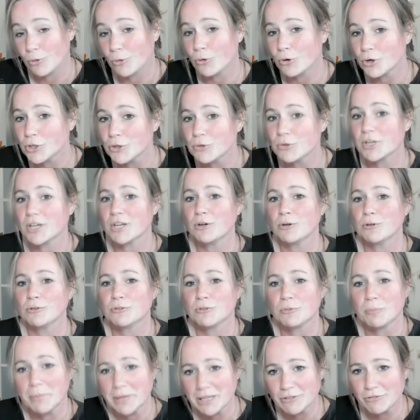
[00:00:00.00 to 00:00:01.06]
or you can go
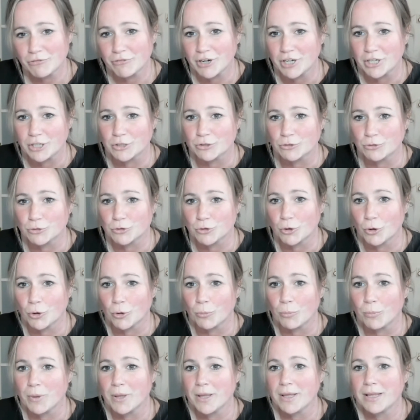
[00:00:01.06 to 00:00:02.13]
to
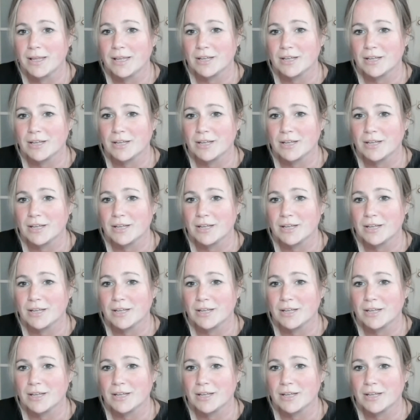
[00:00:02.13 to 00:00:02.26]
medfile.com.